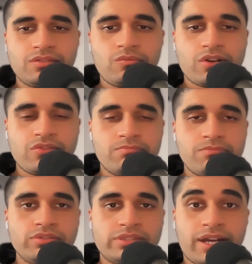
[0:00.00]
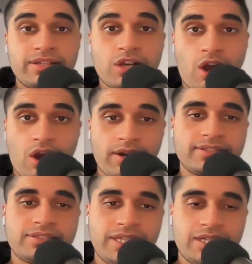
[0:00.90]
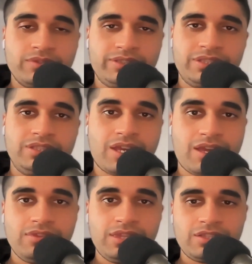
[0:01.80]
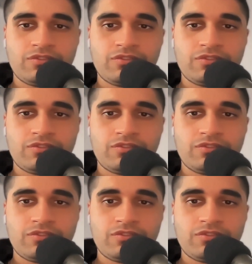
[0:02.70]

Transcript: one of the most iconic sequences in this